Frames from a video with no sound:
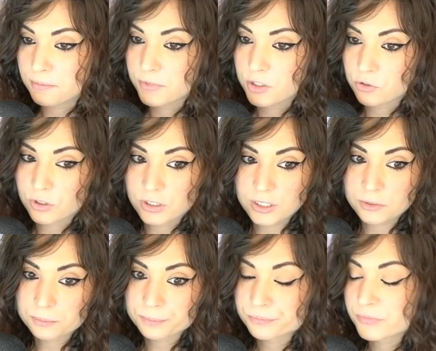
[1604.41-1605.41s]
this really...
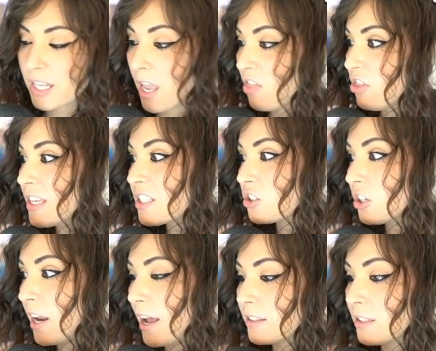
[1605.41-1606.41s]
this stood
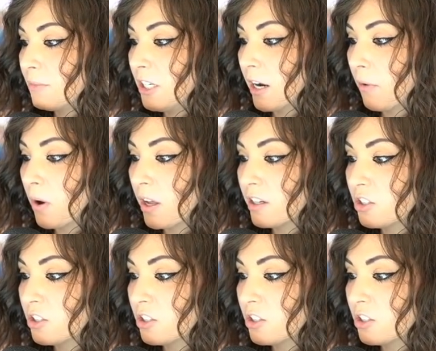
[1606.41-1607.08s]
out to me and I wanted to